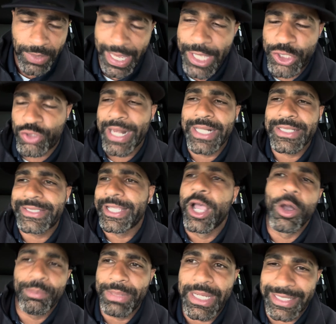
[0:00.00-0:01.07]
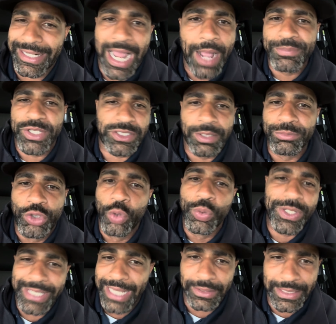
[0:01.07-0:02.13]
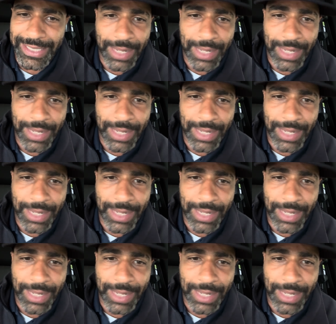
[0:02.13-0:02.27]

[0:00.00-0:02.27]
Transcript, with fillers: and try to tell me that I'm just some dude yelling